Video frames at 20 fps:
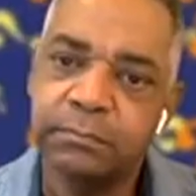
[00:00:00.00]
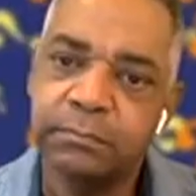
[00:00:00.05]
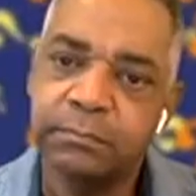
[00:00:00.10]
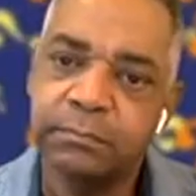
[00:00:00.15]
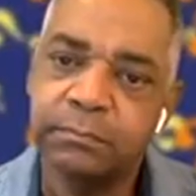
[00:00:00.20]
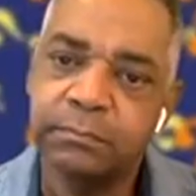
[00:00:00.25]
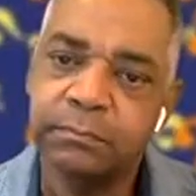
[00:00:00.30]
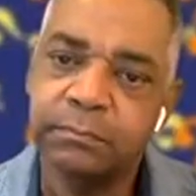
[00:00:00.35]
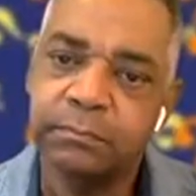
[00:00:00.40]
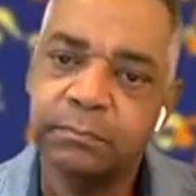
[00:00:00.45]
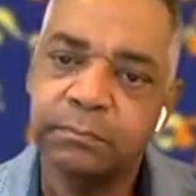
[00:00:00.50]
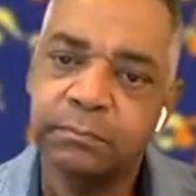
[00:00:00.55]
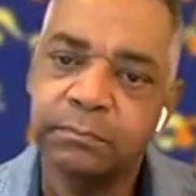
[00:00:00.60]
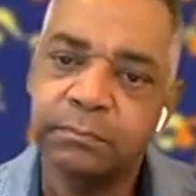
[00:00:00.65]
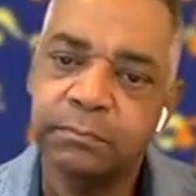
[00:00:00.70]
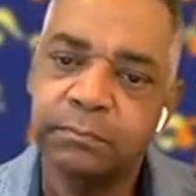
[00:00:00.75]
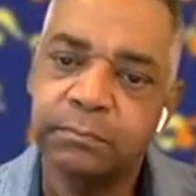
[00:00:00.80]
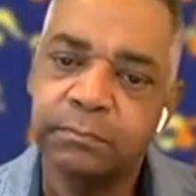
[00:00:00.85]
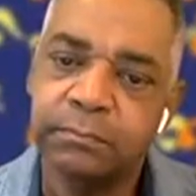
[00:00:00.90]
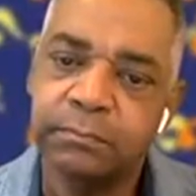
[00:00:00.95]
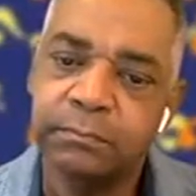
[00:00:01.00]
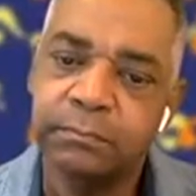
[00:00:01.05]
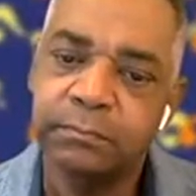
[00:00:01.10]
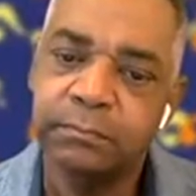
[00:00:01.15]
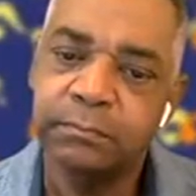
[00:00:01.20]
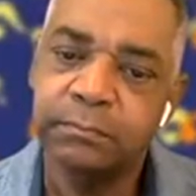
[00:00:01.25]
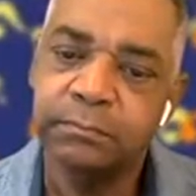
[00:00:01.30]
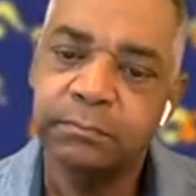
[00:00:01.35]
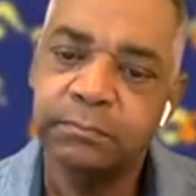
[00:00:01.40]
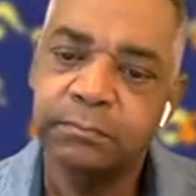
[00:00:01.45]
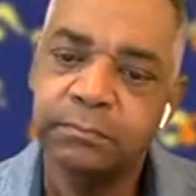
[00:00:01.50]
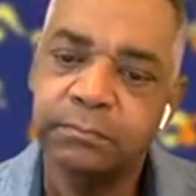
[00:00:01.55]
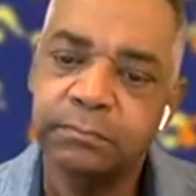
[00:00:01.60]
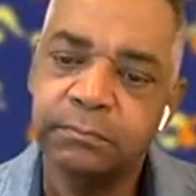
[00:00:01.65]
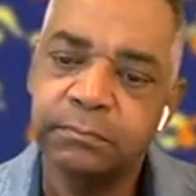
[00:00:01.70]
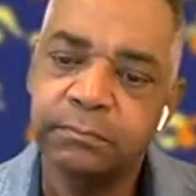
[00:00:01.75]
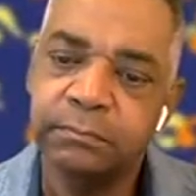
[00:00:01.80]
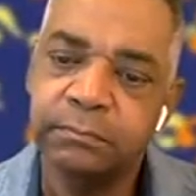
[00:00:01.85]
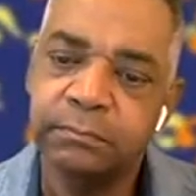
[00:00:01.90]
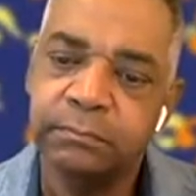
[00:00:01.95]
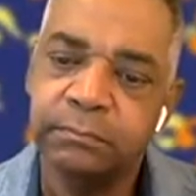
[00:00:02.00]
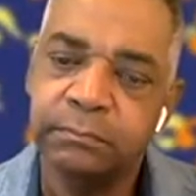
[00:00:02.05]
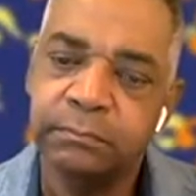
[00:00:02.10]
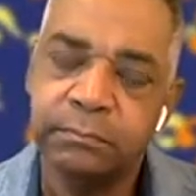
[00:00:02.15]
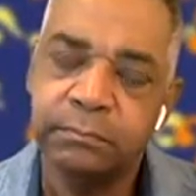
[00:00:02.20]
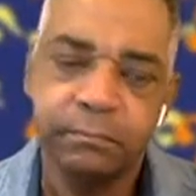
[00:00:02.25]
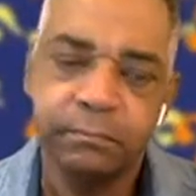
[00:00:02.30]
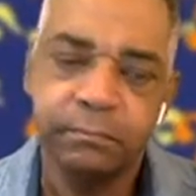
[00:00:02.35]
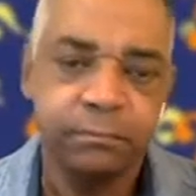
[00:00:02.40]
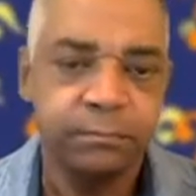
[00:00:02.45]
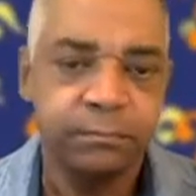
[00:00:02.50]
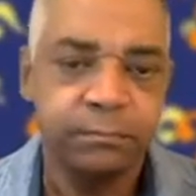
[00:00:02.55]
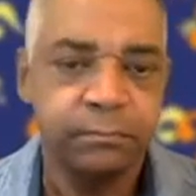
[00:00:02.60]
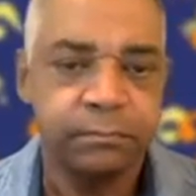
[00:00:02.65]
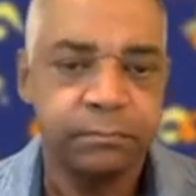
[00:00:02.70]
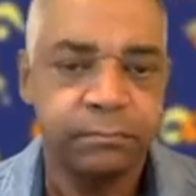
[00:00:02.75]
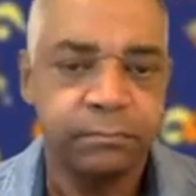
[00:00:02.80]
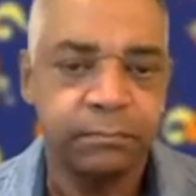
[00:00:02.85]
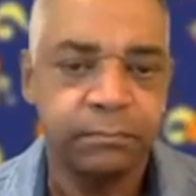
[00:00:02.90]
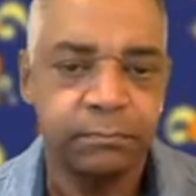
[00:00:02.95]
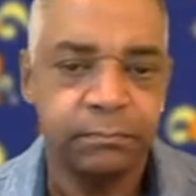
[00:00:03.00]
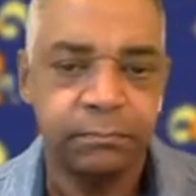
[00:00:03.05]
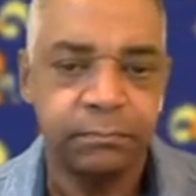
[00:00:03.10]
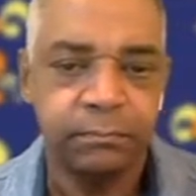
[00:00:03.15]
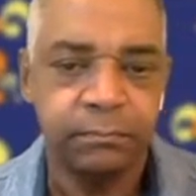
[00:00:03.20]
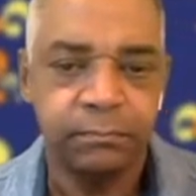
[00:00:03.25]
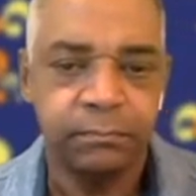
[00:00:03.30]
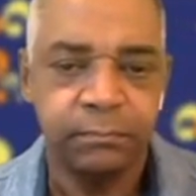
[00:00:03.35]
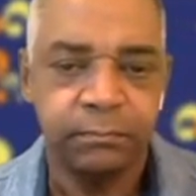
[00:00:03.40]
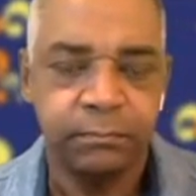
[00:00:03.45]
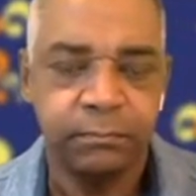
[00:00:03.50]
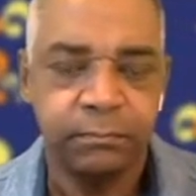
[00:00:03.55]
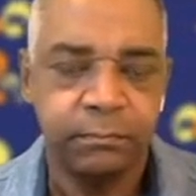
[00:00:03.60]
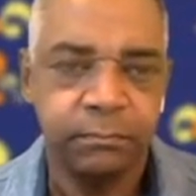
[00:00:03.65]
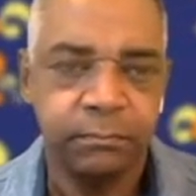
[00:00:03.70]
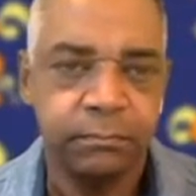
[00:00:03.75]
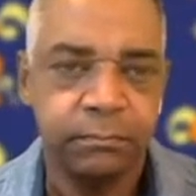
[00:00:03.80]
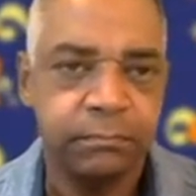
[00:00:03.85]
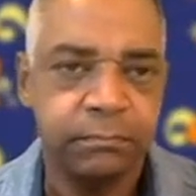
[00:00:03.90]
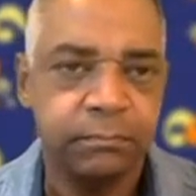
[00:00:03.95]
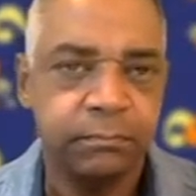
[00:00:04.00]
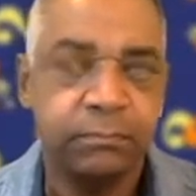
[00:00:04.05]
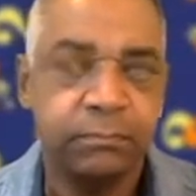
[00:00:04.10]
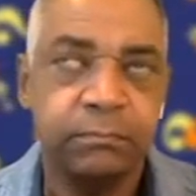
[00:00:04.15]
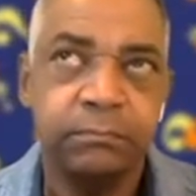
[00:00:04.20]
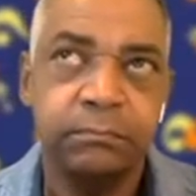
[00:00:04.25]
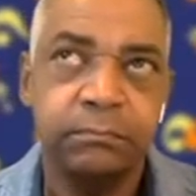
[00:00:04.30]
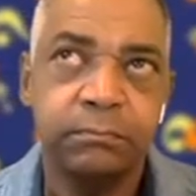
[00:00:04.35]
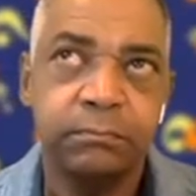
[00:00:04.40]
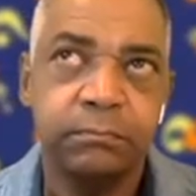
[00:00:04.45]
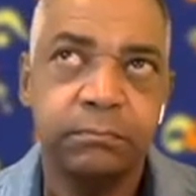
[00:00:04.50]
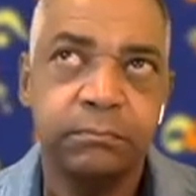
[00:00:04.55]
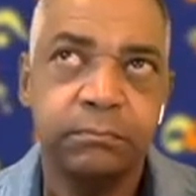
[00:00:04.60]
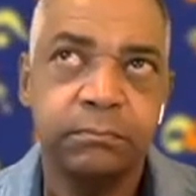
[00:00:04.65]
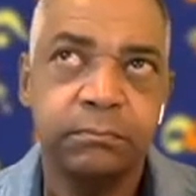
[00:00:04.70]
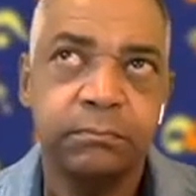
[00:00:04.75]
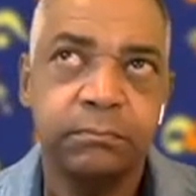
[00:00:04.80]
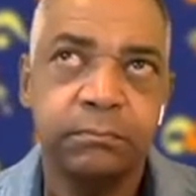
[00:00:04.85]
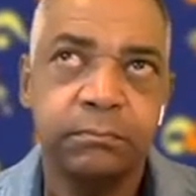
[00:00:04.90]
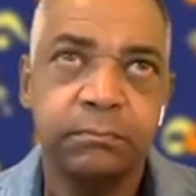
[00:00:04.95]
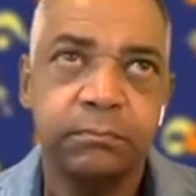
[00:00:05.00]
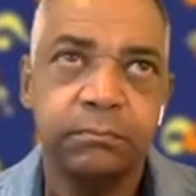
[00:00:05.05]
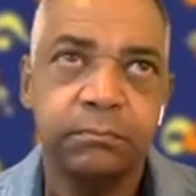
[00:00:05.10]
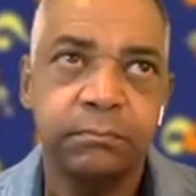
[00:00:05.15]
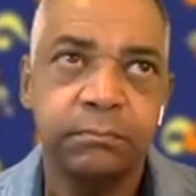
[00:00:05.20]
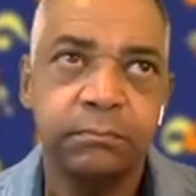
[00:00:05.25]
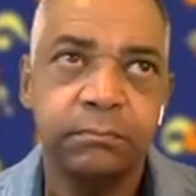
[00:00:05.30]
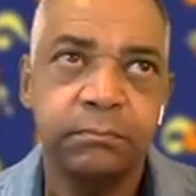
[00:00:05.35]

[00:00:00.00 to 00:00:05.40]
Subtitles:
(silent)